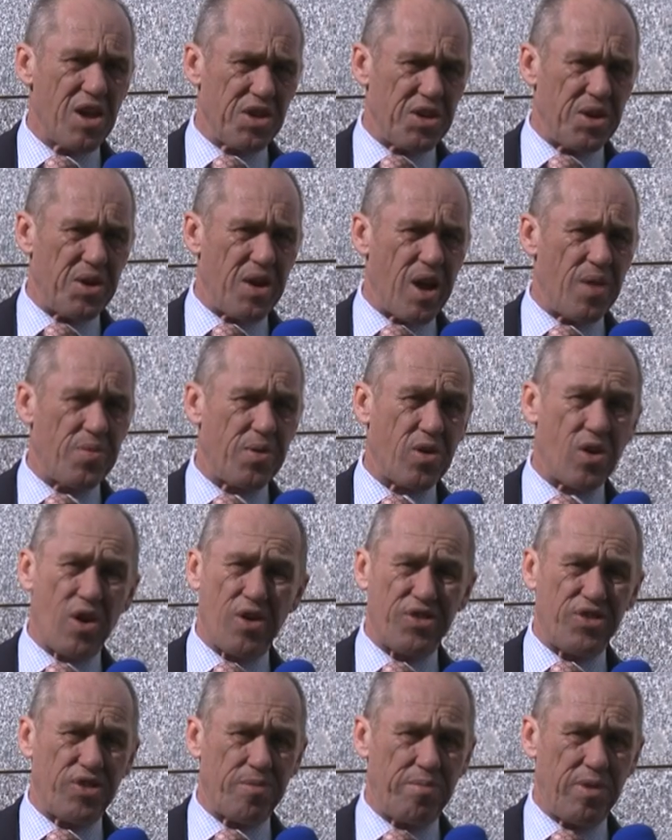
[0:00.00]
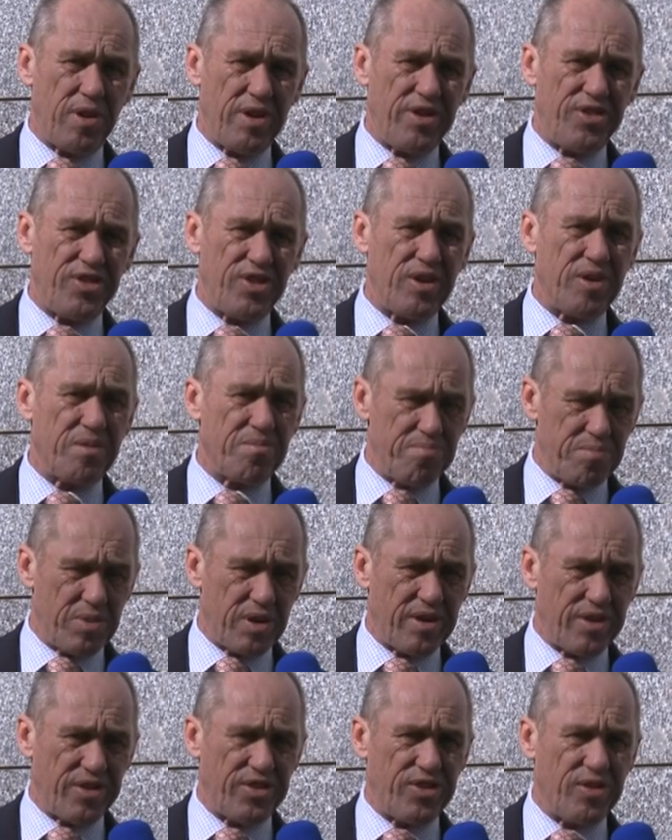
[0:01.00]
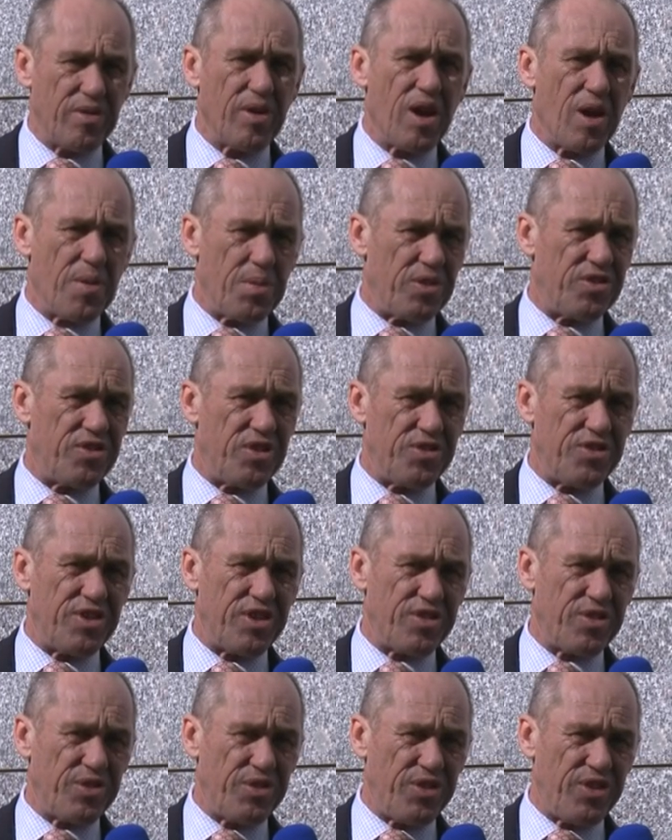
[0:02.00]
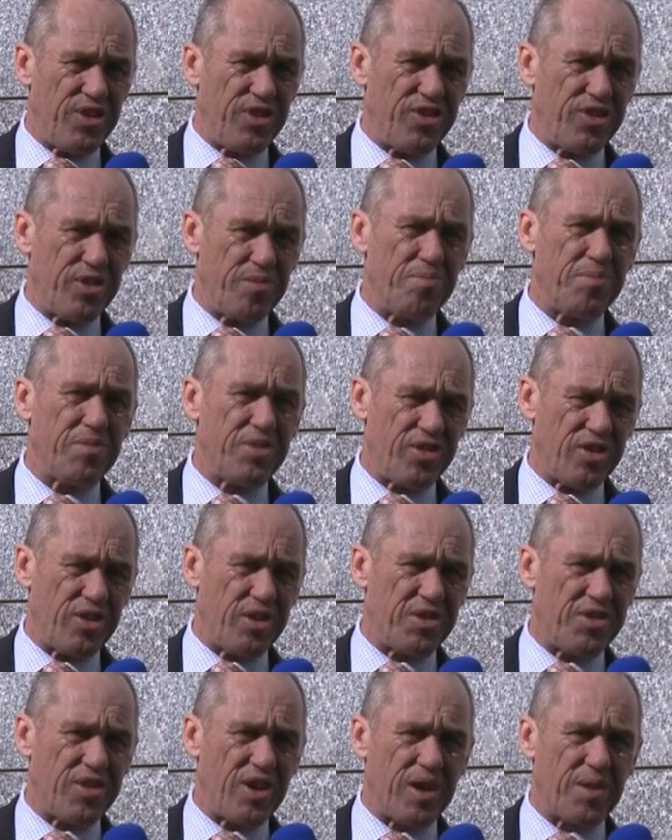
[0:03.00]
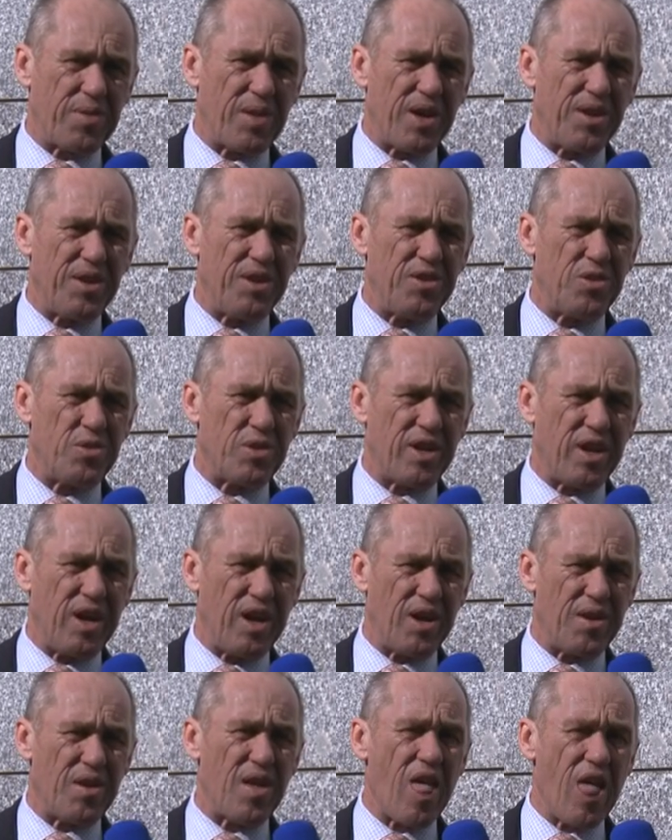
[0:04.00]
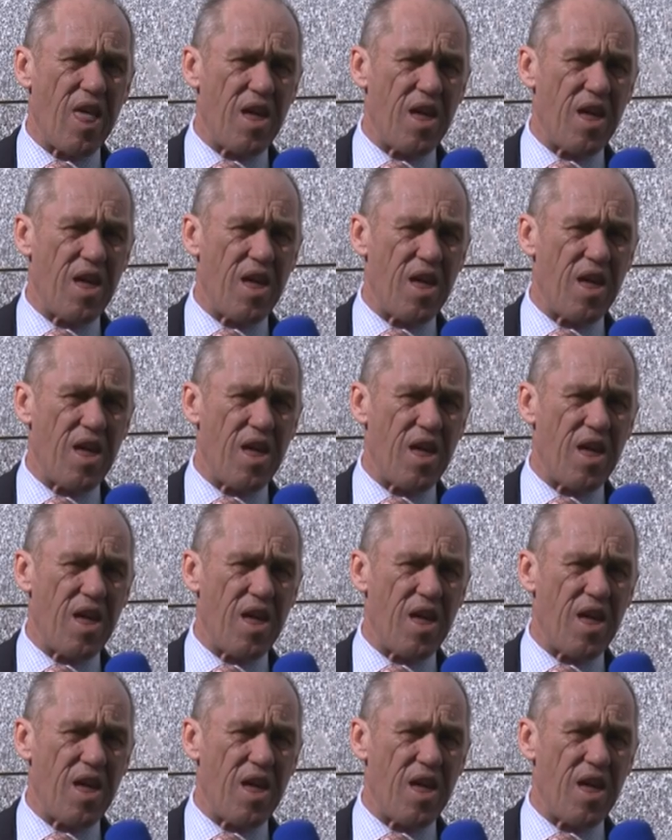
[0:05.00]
You know the cost of policing, because the judicial system, so you take that into account.